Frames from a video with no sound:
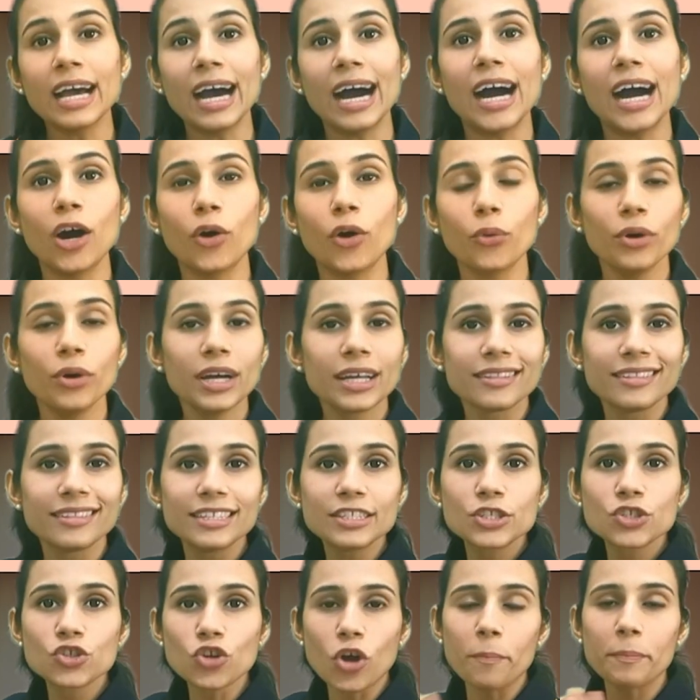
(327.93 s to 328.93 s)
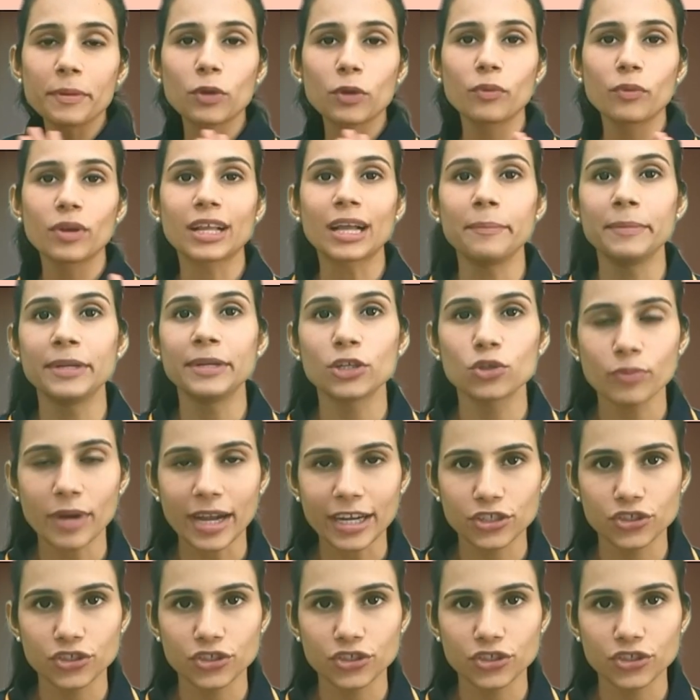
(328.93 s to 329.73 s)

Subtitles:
how this topic will come into